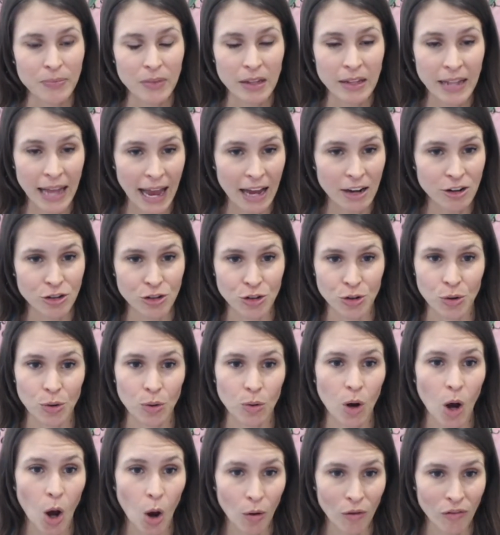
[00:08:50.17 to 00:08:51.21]
natural
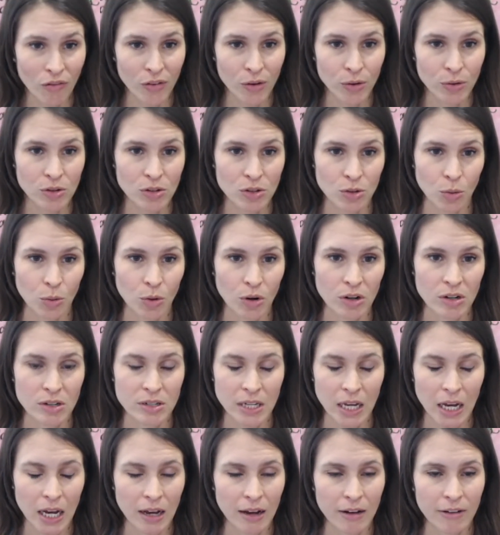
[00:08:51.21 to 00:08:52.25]
whole food source
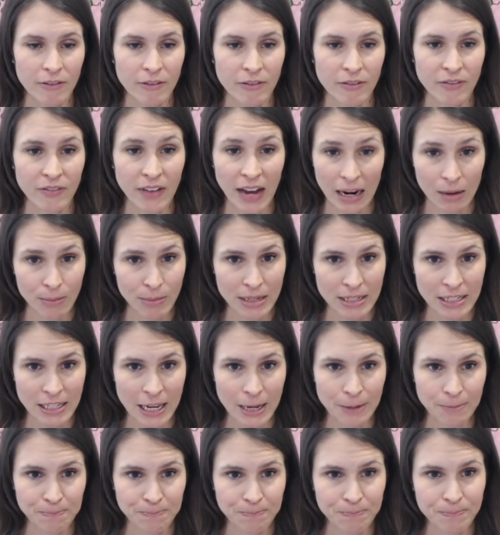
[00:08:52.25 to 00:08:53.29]
of vitamin C.